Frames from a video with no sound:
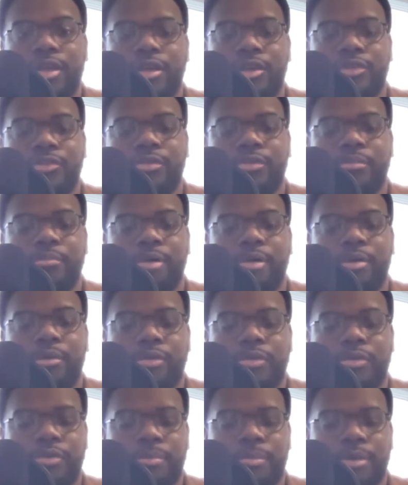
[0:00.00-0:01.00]
So
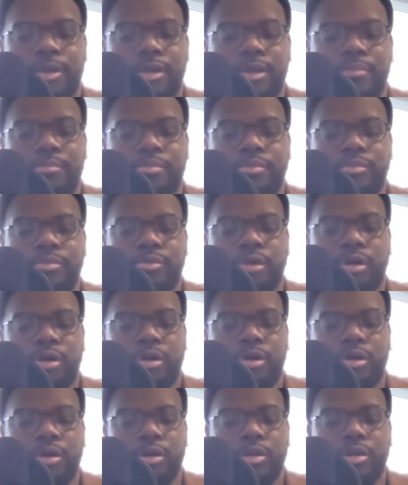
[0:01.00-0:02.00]
both people
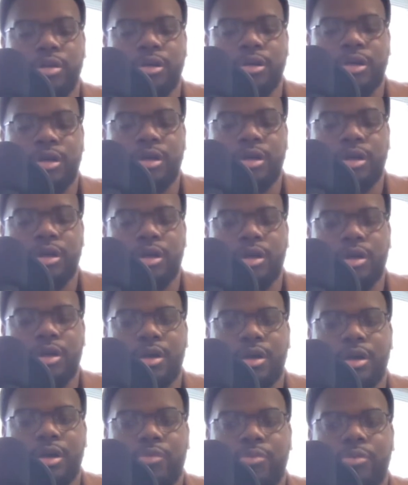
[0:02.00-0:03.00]
are,
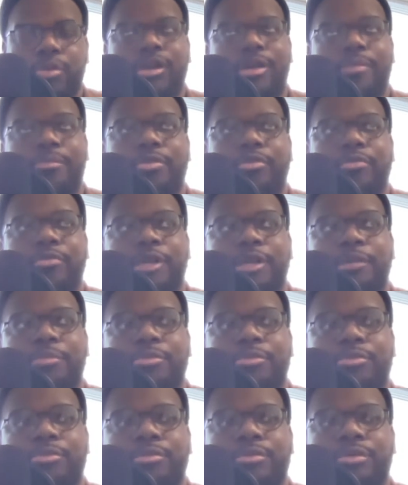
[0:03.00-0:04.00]
well, not both
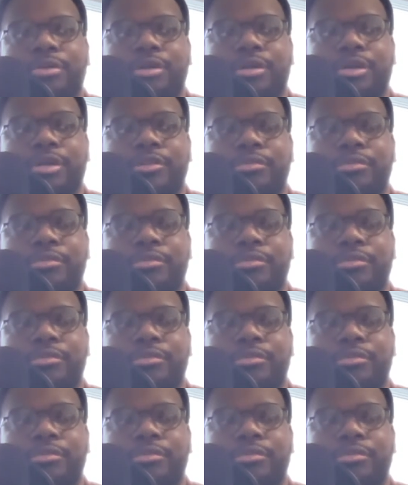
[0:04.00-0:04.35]
people, I guess